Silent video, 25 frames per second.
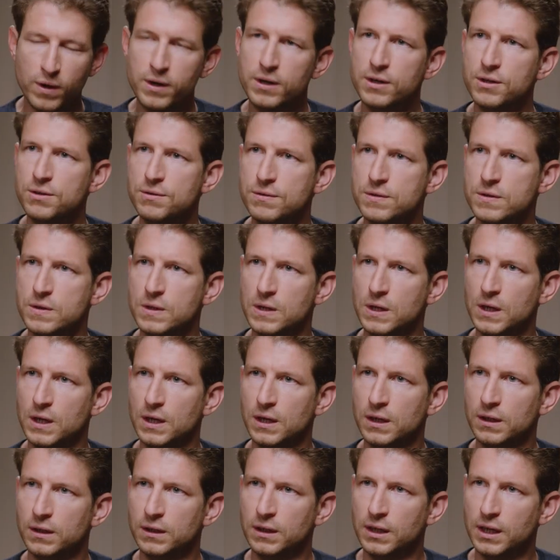did you
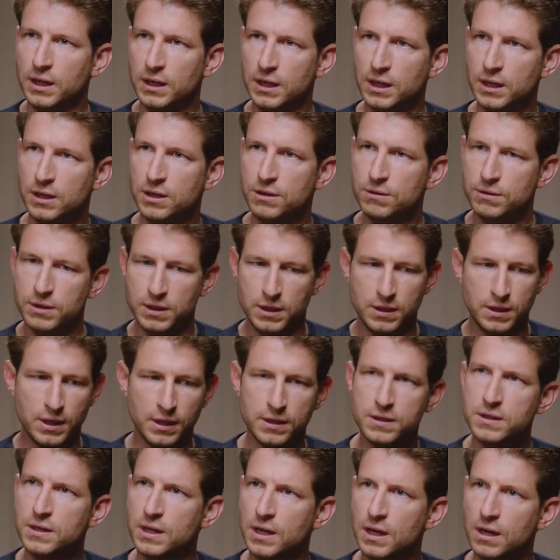see in EQT that
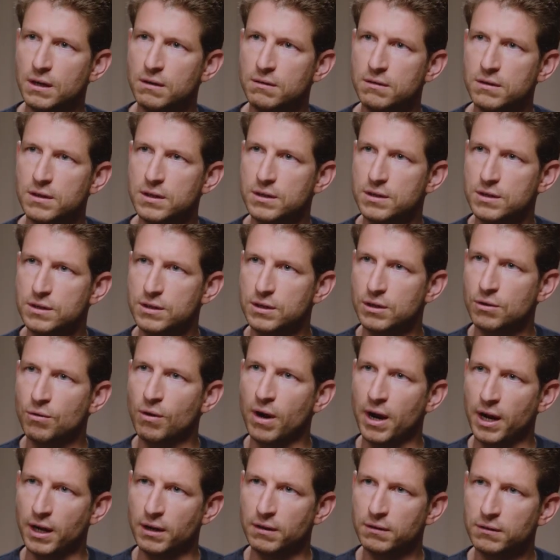said this is a
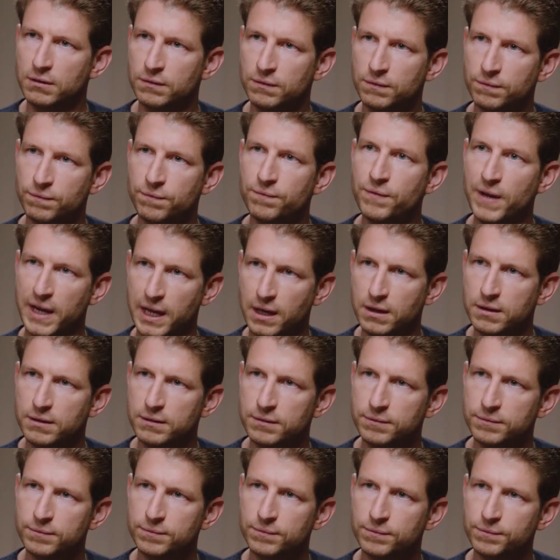great fit
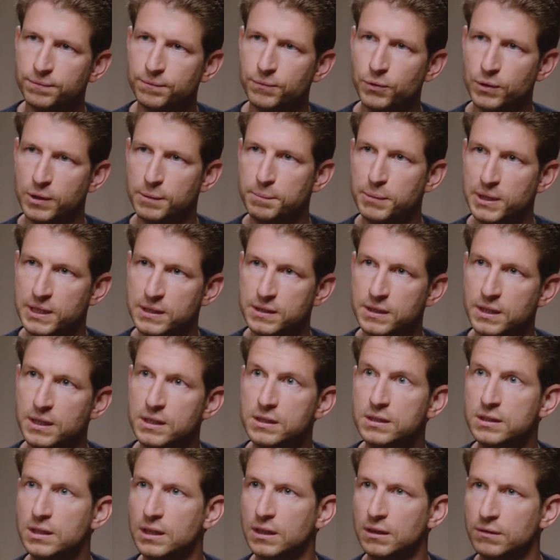for the
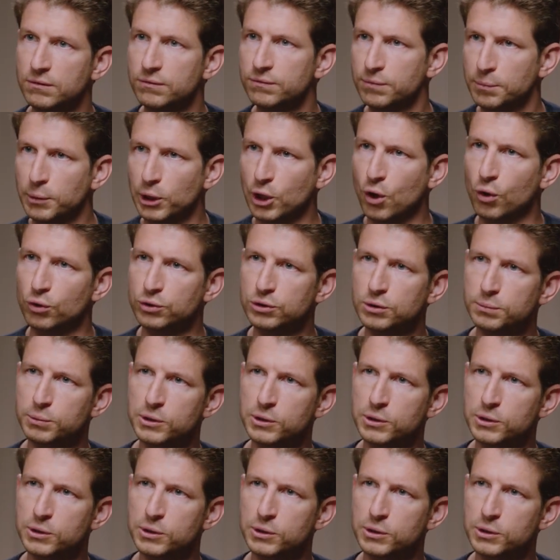business and from a culture